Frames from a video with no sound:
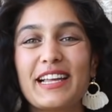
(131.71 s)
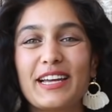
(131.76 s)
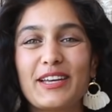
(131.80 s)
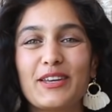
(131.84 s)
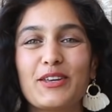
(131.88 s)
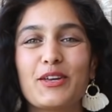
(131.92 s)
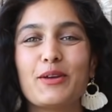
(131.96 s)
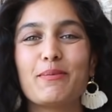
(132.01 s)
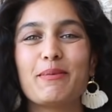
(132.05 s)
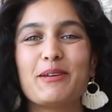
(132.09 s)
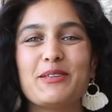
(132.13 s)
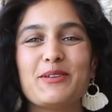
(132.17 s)
like
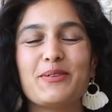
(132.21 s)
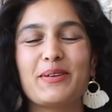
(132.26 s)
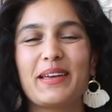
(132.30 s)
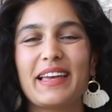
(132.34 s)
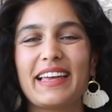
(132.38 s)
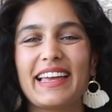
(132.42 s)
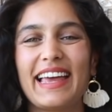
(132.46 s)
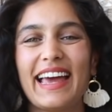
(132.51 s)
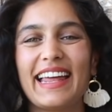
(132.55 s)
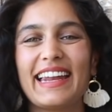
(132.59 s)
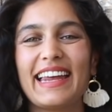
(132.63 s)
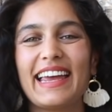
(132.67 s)
cumin, you
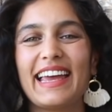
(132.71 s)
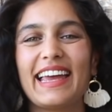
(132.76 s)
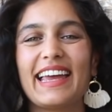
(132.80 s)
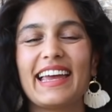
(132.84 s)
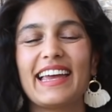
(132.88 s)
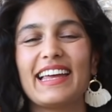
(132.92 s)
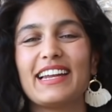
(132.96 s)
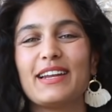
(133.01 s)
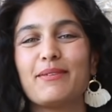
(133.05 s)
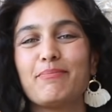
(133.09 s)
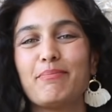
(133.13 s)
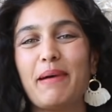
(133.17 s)
can get it
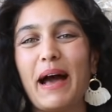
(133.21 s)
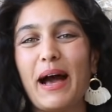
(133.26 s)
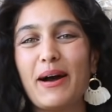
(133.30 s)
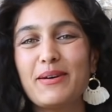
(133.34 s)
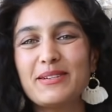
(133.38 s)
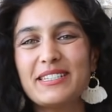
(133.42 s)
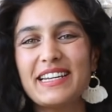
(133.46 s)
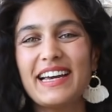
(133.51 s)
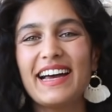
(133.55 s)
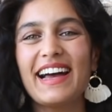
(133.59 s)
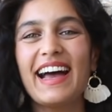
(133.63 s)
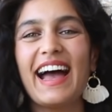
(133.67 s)
in
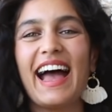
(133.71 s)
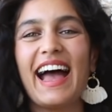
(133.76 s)
powder